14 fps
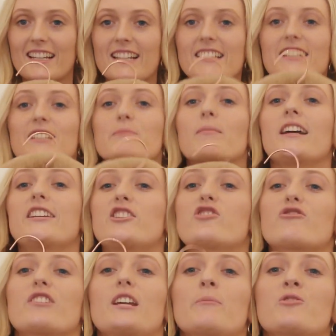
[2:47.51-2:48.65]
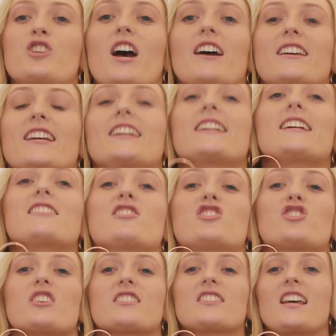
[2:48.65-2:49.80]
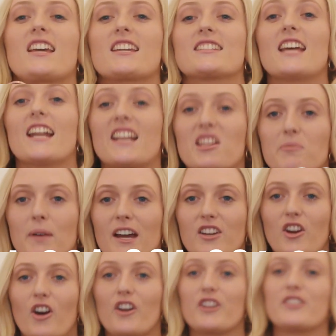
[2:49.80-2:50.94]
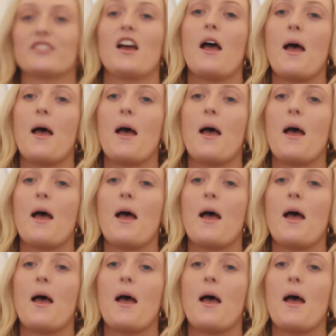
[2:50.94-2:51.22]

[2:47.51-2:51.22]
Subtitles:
It is my dream jacket. It's just like a teddy bear coat.